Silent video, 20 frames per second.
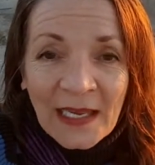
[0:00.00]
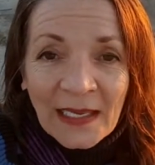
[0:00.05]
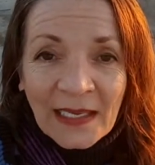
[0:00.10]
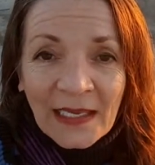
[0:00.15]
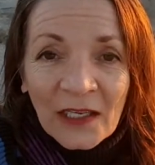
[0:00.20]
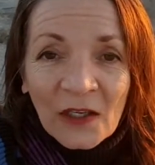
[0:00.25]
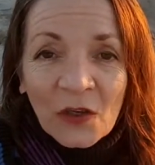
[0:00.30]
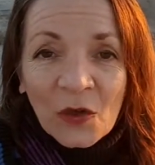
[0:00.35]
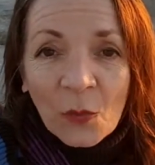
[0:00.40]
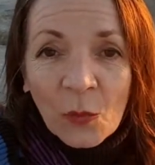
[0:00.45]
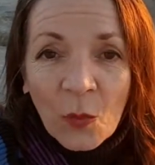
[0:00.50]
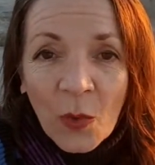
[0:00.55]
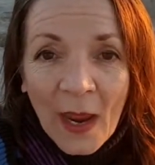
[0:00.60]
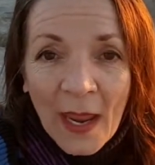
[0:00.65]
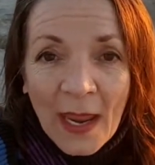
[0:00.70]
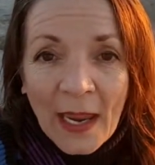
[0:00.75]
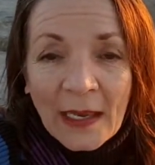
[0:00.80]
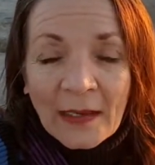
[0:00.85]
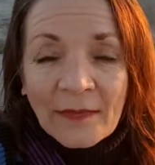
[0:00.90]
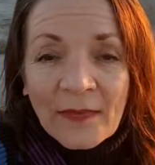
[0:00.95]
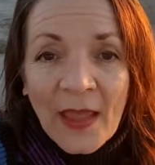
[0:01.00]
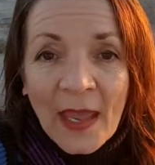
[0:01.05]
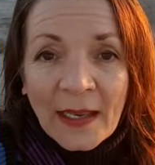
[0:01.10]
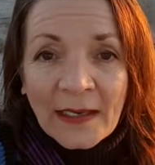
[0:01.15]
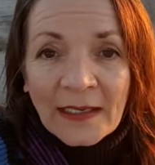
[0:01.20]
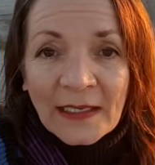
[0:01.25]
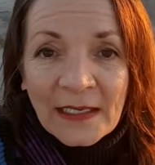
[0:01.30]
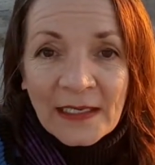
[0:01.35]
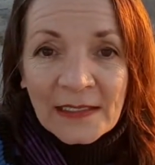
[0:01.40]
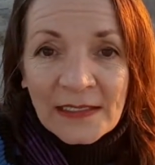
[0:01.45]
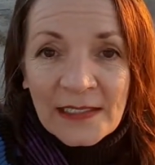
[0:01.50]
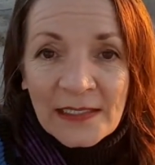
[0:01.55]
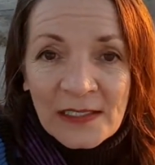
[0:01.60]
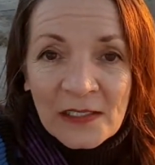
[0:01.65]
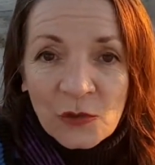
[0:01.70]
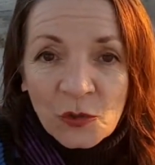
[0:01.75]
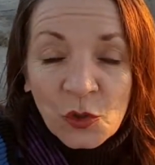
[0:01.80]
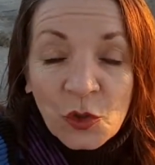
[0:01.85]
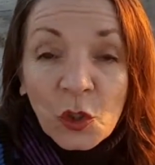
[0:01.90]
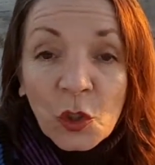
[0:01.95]
in the way that
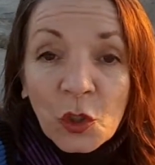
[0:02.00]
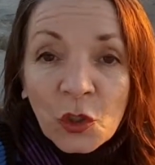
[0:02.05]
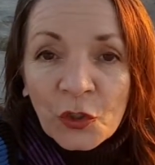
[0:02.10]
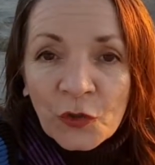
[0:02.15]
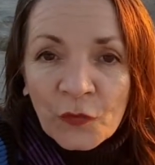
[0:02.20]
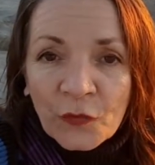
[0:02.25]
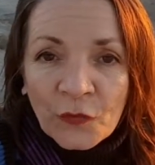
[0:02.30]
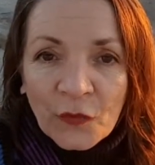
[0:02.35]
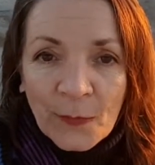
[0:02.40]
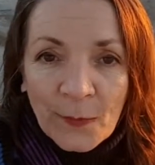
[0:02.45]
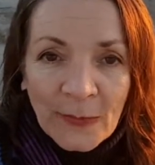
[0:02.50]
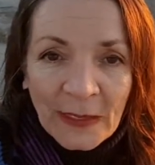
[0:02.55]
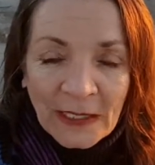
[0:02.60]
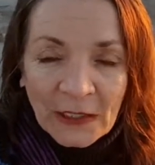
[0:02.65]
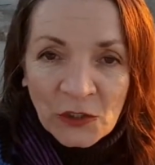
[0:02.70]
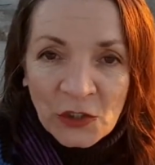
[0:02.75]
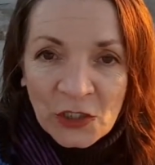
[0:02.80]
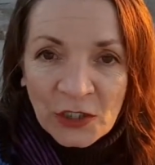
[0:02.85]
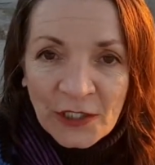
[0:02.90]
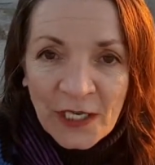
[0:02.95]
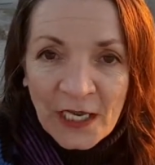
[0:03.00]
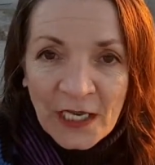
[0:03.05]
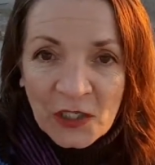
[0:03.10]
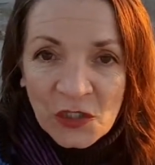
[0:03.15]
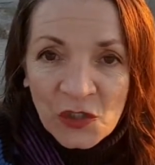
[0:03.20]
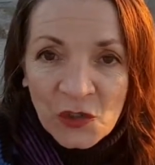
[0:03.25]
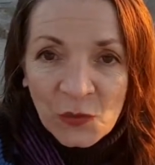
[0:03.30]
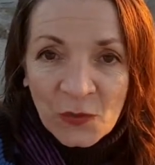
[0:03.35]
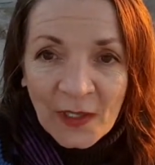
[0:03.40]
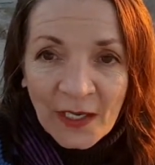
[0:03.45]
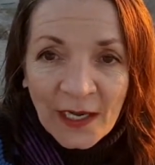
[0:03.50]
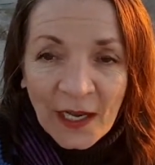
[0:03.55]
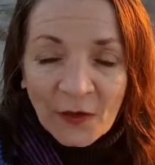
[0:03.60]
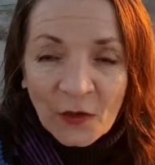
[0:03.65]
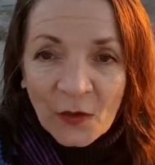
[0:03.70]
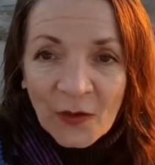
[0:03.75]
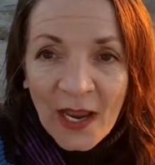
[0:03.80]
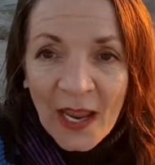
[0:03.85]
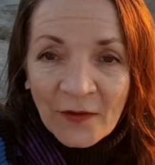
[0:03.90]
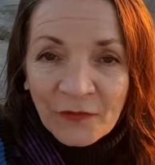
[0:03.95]
is good for me today so that I
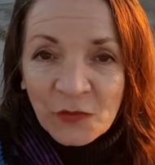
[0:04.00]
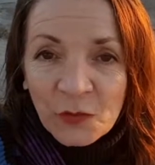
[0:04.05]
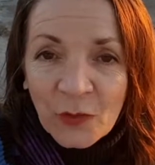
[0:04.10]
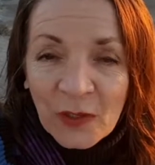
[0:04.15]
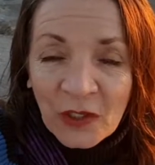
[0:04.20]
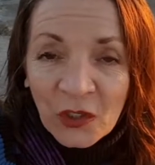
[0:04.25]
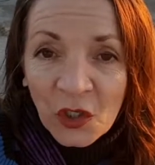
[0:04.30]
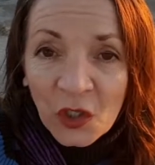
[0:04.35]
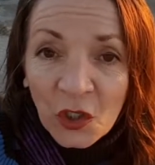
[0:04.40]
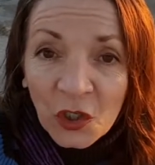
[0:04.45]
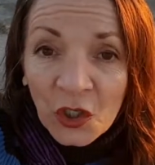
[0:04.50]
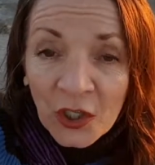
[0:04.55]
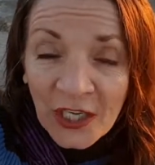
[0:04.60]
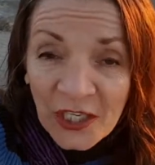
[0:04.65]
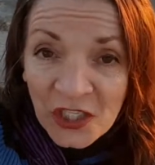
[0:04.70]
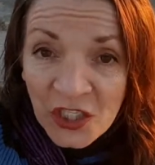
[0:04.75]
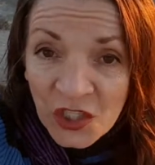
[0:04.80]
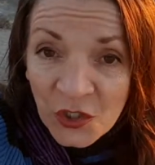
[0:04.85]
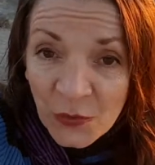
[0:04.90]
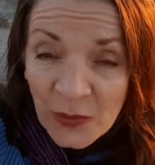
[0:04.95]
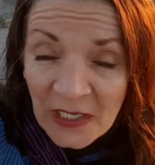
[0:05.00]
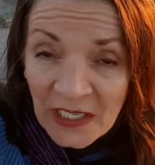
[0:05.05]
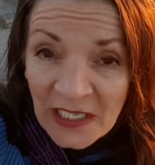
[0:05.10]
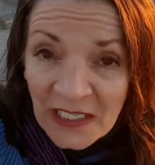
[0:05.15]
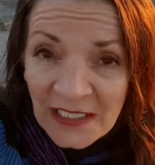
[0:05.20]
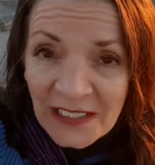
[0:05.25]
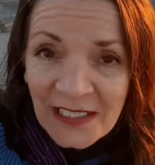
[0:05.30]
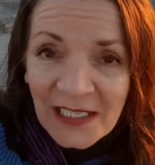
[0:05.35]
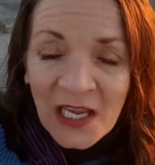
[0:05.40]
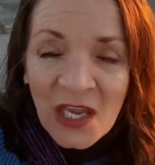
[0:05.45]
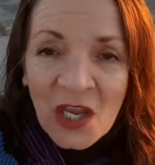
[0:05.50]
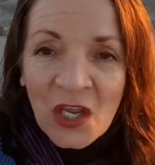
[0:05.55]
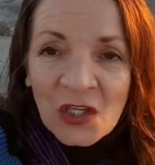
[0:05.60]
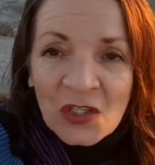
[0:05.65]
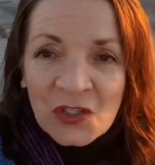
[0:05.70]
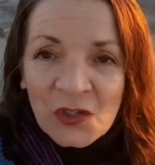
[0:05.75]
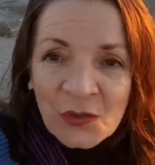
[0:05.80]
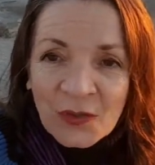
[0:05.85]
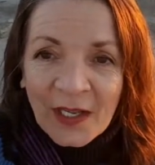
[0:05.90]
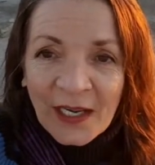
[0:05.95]
don't have to incur injuries,
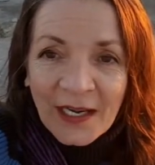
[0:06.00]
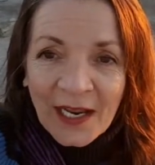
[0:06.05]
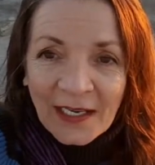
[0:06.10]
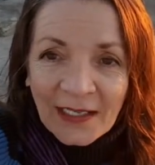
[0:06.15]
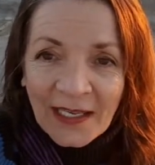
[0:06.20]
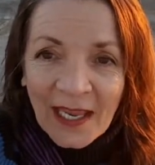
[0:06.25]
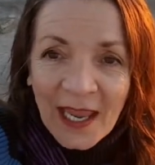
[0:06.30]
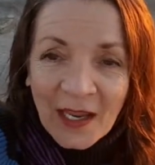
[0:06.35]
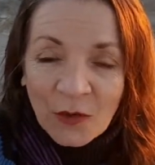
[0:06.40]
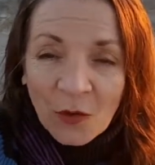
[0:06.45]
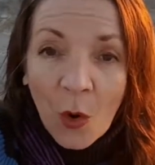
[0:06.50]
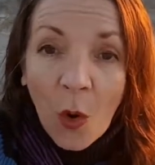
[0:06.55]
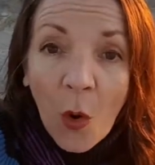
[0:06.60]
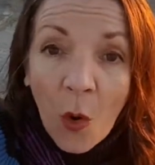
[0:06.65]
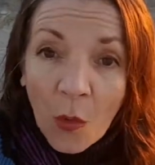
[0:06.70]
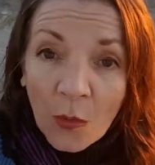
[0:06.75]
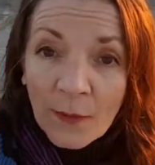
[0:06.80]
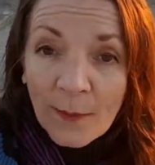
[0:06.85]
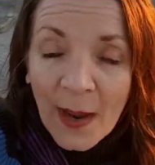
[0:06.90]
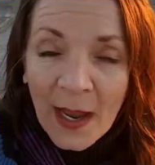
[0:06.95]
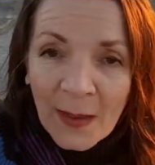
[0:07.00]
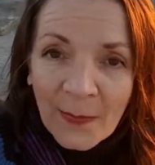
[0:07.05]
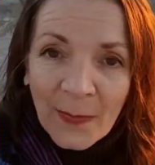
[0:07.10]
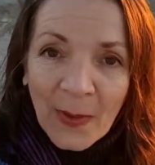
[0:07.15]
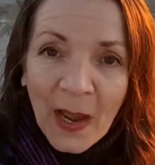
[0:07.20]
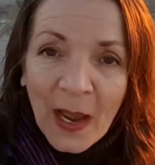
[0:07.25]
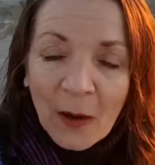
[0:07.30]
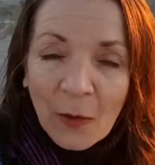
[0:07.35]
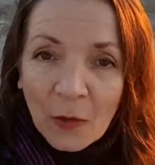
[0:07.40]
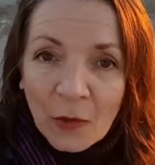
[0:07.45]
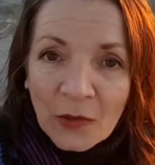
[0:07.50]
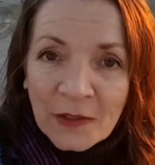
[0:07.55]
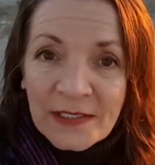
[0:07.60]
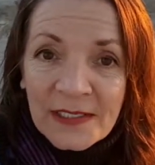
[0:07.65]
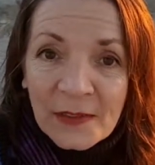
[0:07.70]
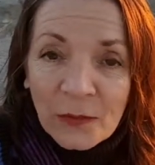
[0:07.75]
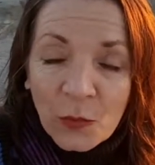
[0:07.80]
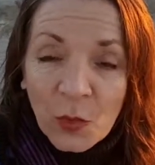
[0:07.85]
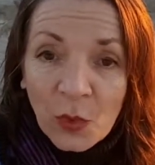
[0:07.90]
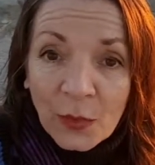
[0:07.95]
so that I can own my power as
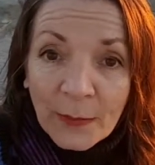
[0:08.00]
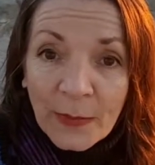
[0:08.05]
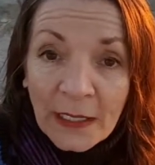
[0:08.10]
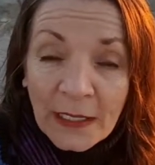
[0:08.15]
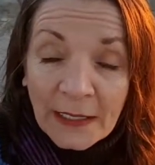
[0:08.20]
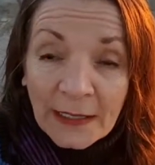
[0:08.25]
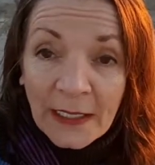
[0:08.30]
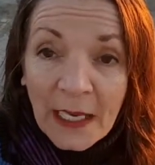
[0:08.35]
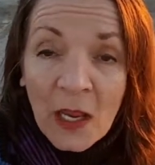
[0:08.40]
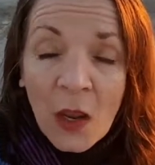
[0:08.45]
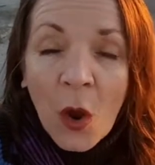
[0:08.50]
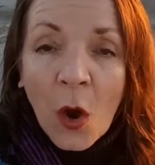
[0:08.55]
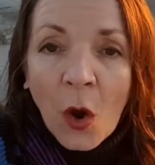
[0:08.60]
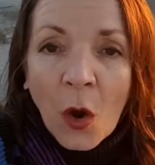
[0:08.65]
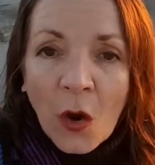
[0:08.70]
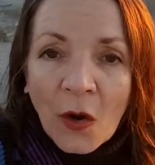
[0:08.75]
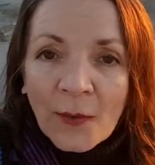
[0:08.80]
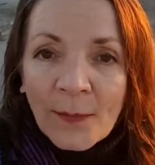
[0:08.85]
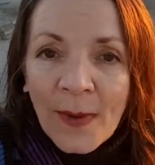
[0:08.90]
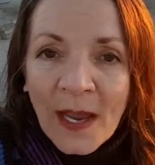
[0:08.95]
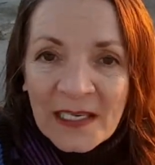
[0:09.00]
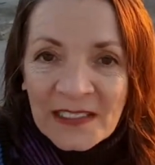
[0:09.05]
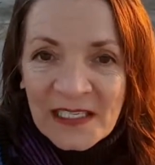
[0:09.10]
a woman, own my